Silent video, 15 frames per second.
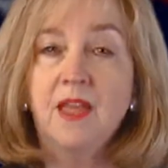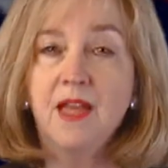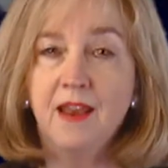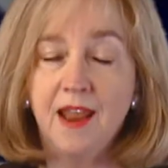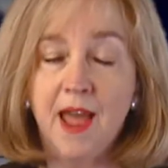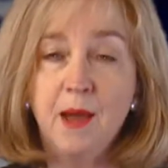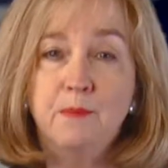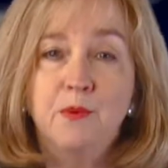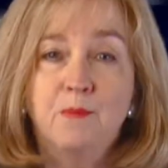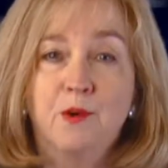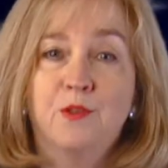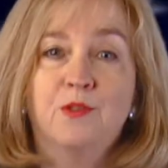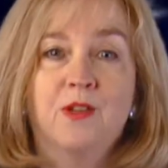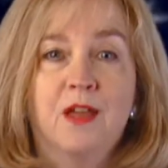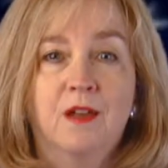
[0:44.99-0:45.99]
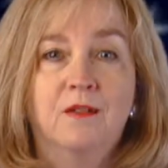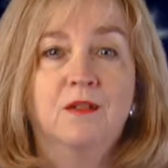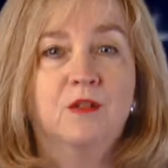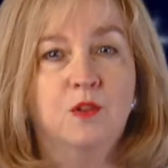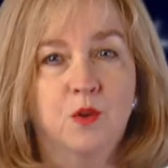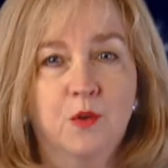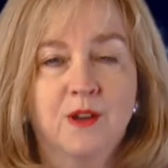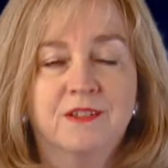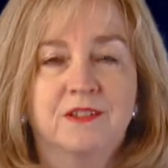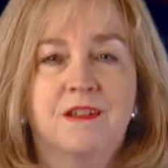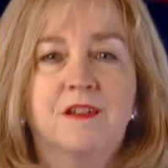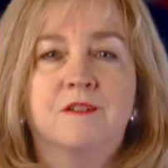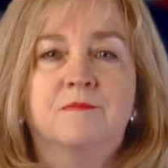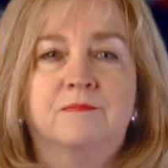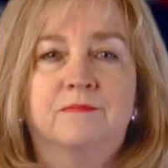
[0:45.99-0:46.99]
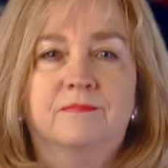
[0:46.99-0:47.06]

and happy birthday, USA.